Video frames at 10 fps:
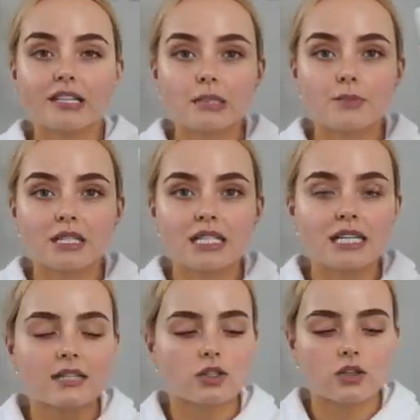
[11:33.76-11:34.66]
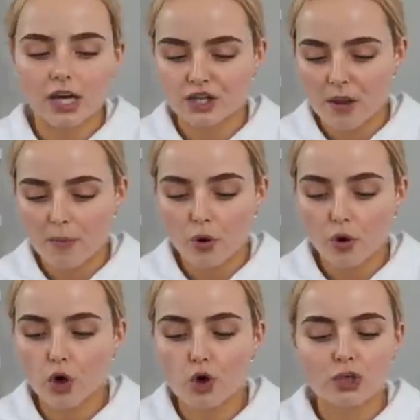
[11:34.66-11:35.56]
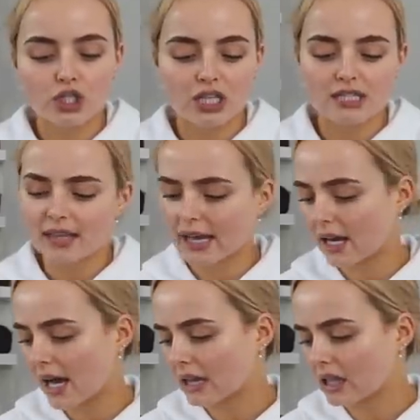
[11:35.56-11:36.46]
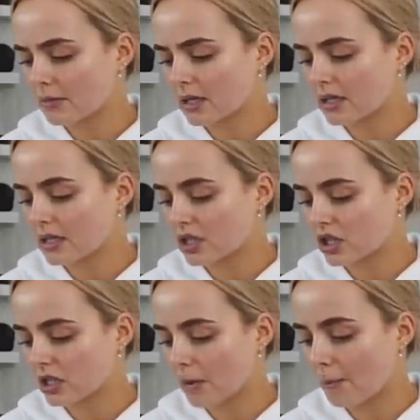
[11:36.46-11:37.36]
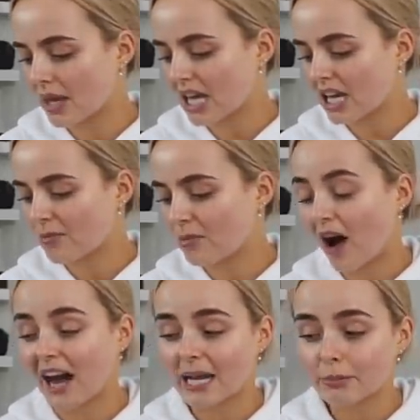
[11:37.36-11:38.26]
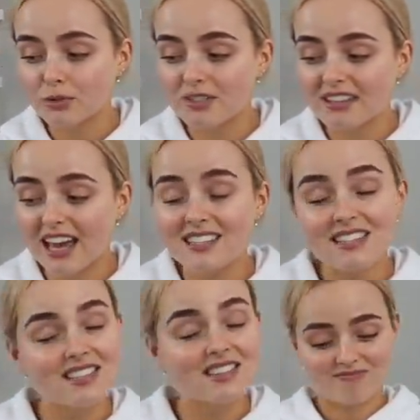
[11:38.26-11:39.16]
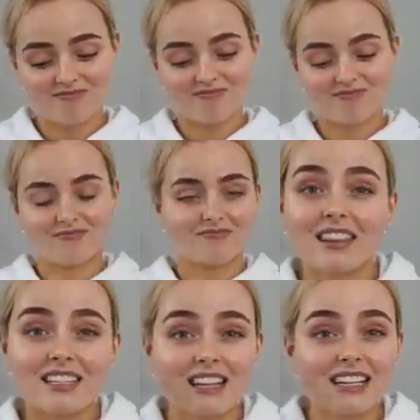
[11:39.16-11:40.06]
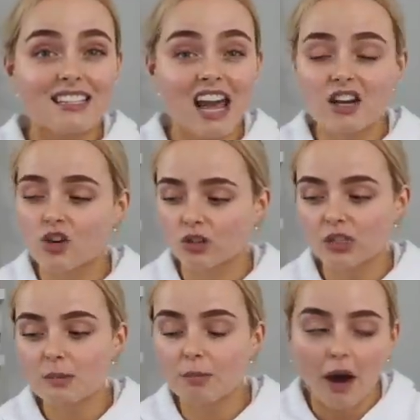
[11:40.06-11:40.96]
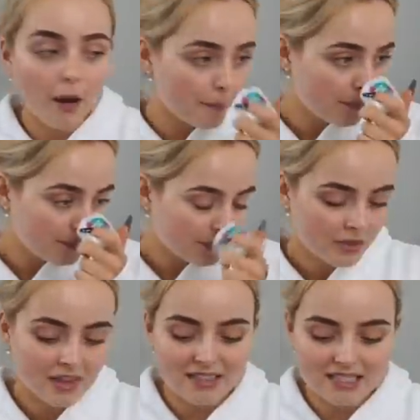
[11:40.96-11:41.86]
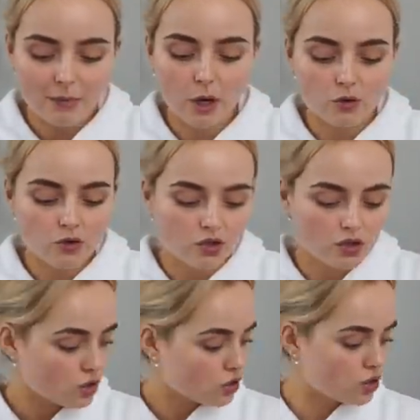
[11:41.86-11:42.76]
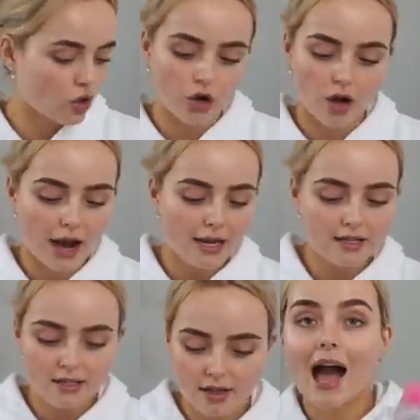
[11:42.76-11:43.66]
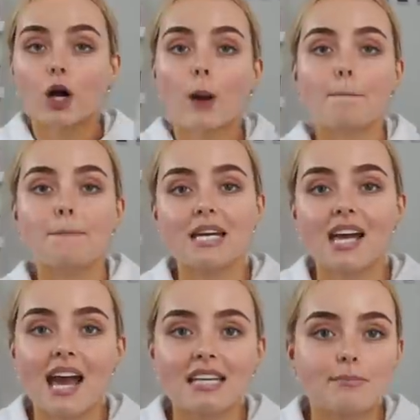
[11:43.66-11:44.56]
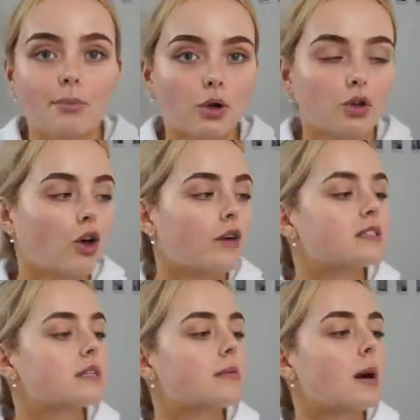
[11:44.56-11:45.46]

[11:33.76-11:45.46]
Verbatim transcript: this Batiste Dry Shampoo, which is like a limited edition pink pineapple scent. These are like $10, but that smells so nice. I got a big ass bottle of some